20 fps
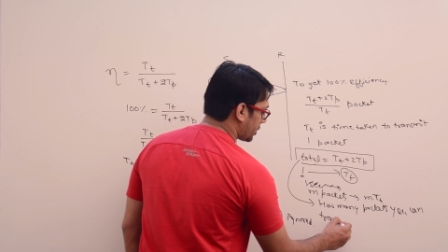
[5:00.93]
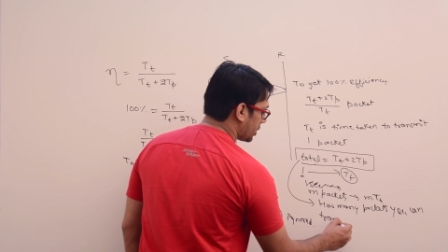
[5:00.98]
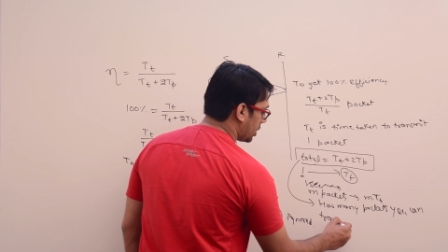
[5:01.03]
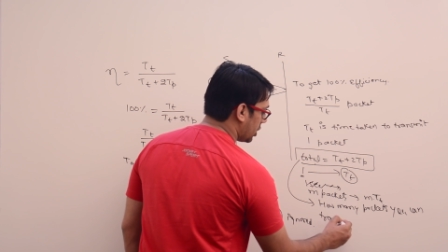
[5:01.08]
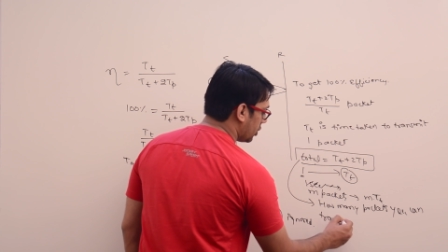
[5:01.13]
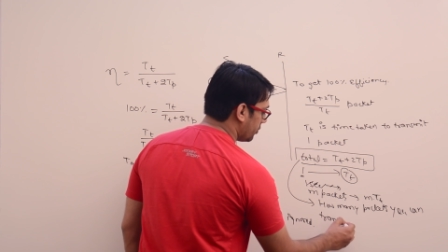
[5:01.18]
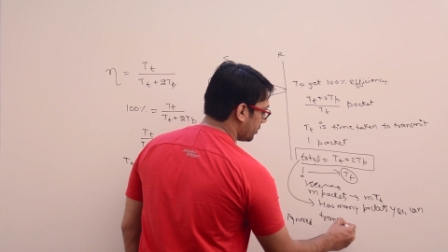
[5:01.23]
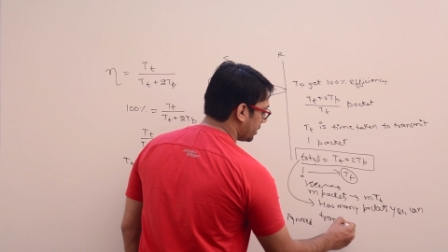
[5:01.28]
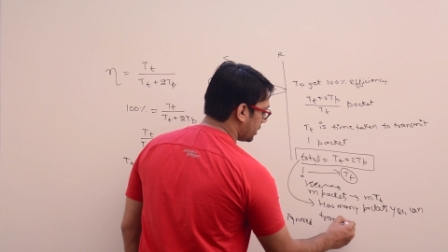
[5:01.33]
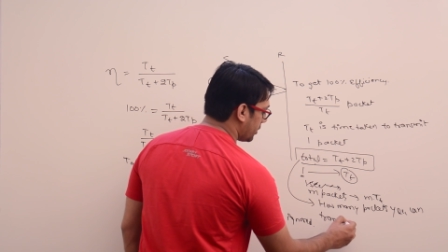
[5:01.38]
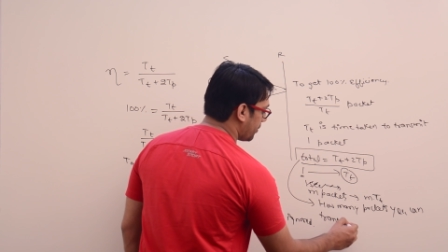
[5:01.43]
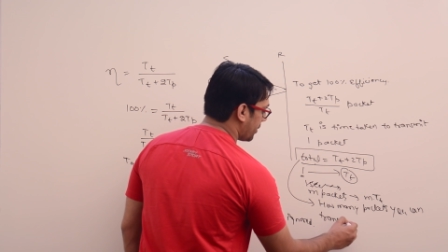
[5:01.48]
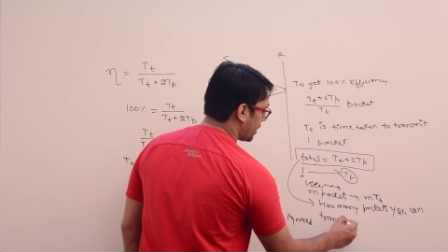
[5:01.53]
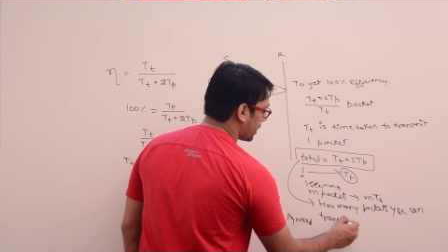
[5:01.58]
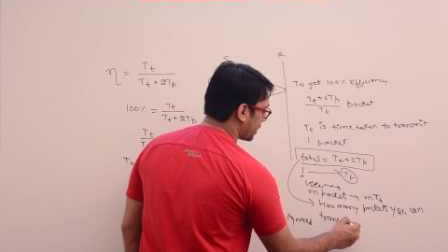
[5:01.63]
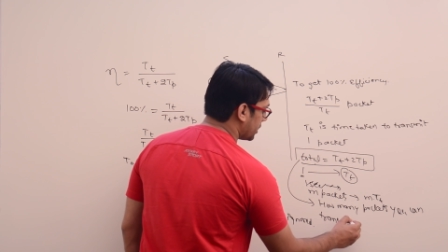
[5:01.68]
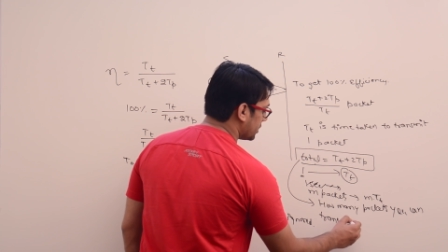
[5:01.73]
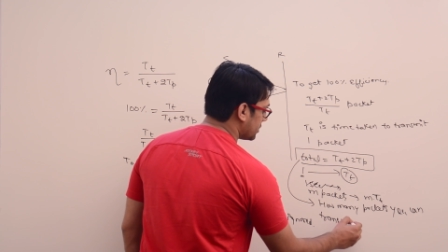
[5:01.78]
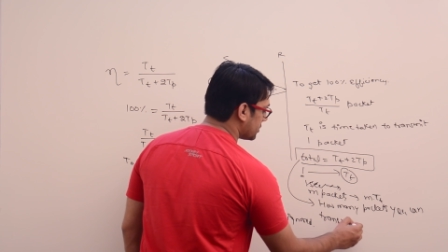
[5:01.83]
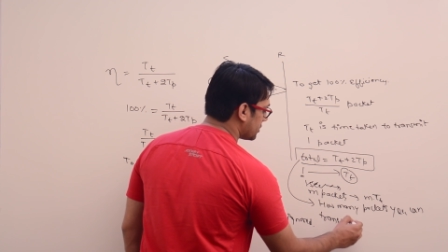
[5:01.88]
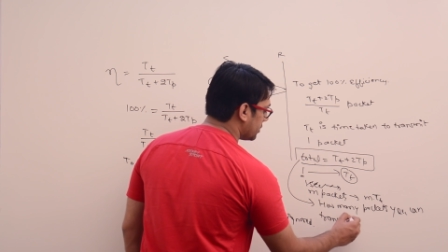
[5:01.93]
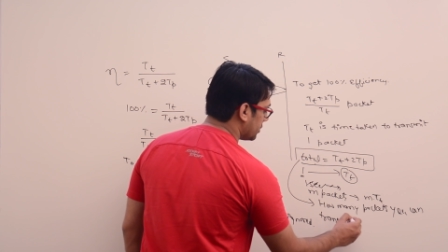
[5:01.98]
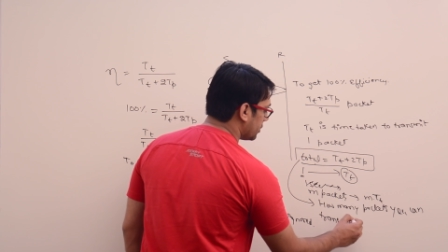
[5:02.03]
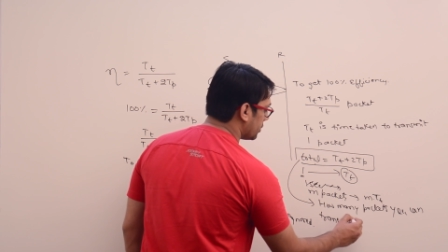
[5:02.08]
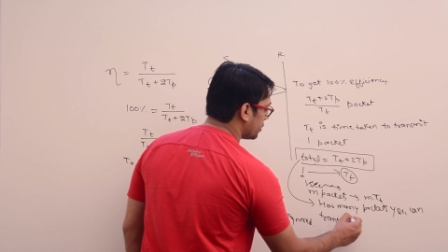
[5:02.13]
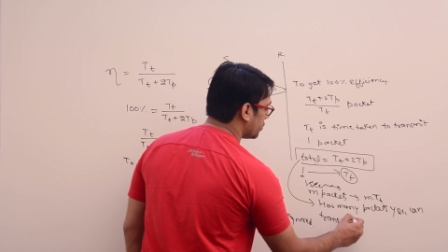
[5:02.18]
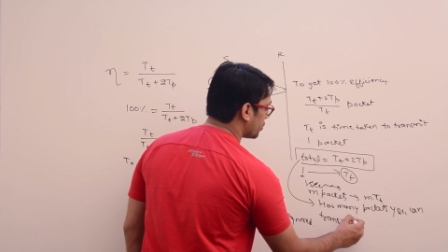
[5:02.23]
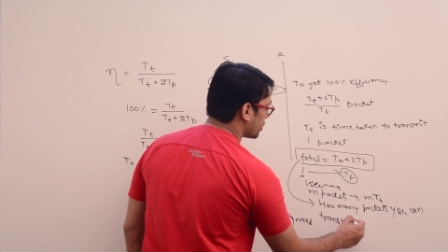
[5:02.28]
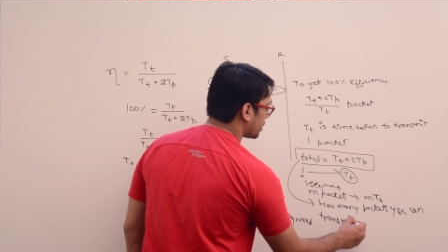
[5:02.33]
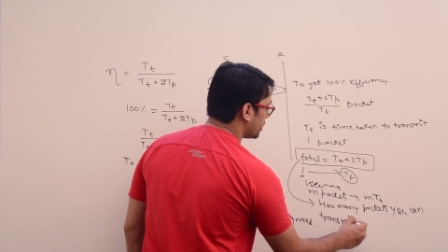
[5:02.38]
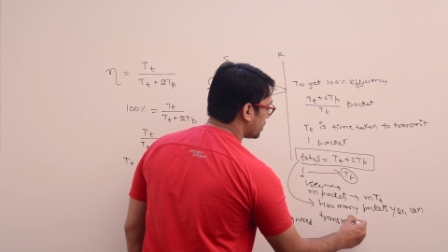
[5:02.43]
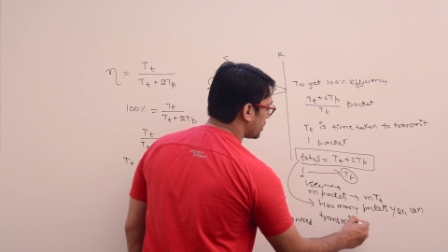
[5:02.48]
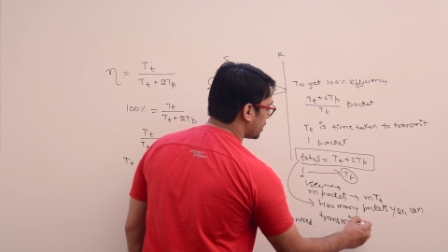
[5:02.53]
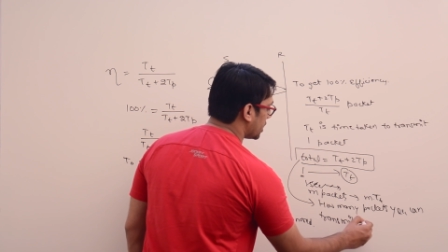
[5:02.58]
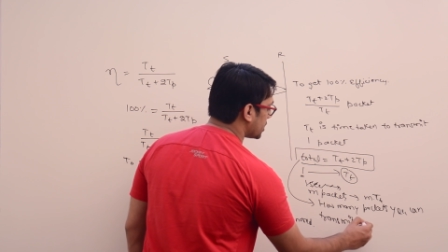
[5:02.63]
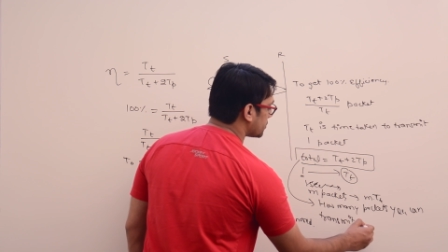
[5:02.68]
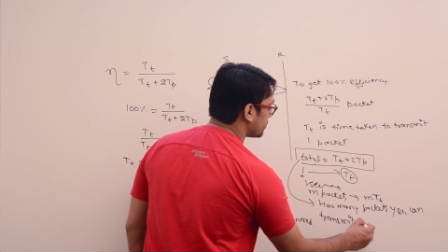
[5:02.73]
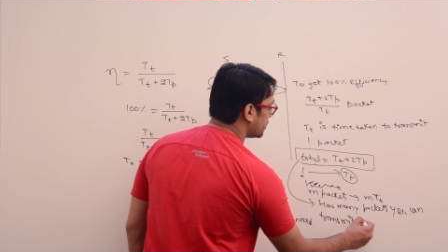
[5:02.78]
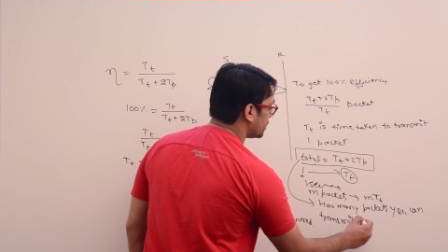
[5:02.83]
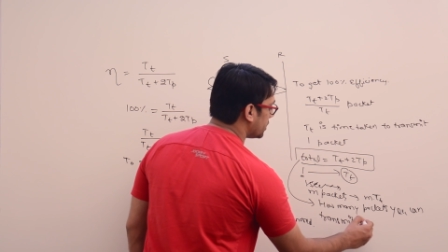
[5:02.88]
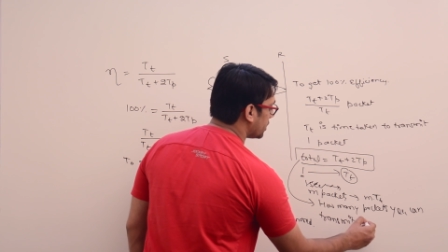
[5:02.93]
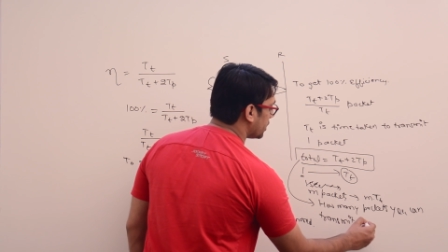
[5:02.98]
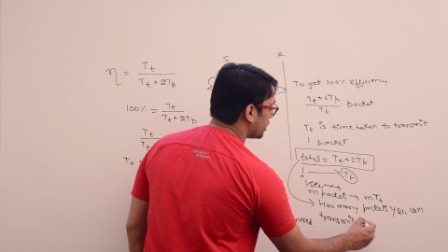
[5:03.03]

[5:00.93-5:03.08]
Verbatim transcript: how many packets you can transmit